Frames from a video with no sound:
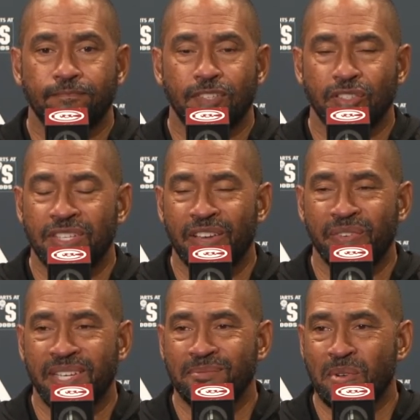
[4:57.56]
there's
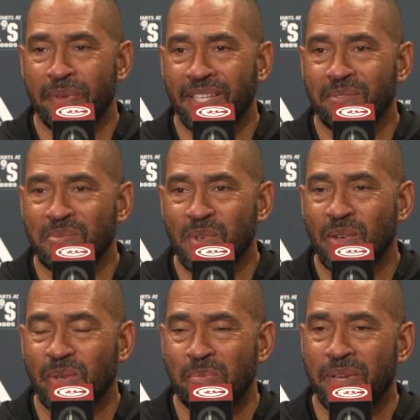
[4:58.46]
definitely a momentum
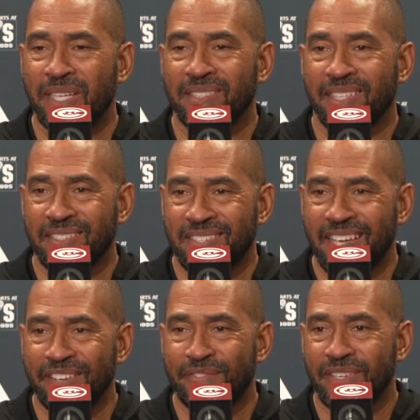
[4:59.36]
swing when a penalty is
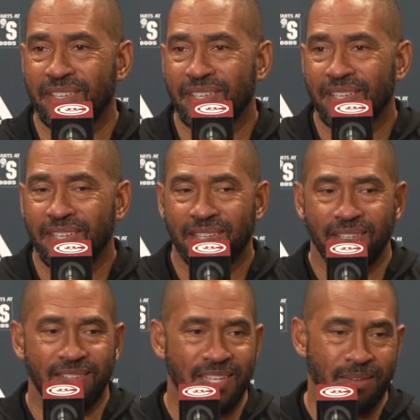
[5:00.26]
saved.
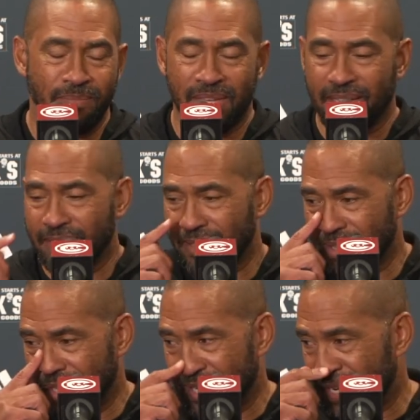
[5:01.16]
The team that
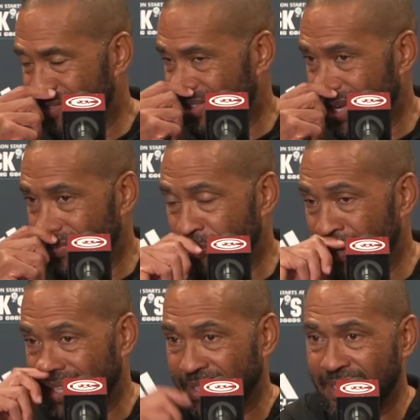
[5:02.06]
that has saved the
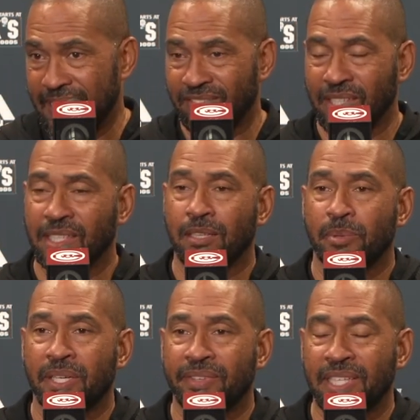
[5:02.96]
penalty has a little bit of a